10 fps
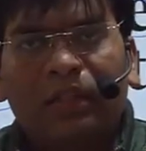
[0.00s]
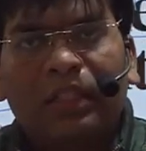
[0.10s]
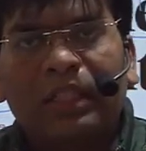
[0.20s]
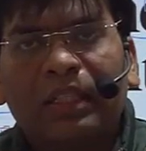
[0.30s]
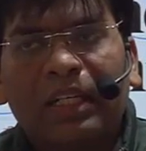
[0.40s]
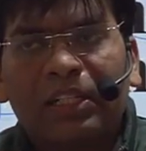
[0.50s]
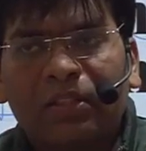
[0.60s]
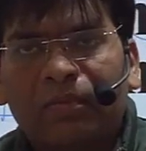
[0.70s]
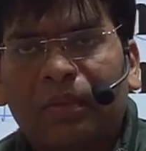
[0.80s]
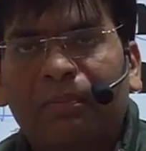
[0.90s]
in the case
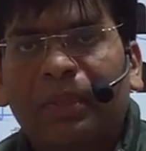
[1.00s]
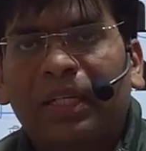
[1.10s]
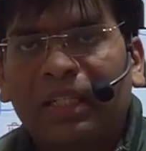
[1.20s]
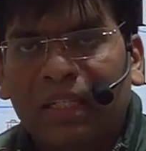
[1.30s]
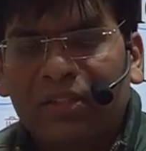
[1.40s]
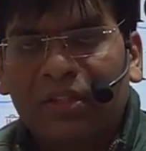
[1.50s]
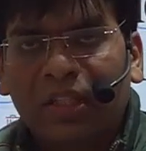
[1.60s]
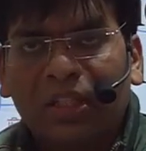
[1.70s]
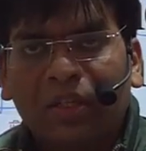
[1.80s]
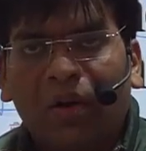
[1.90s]
of the
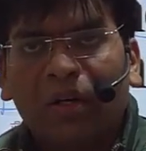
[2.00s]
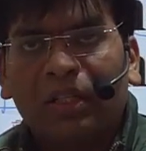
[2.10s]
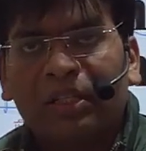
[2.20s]
pregnancy or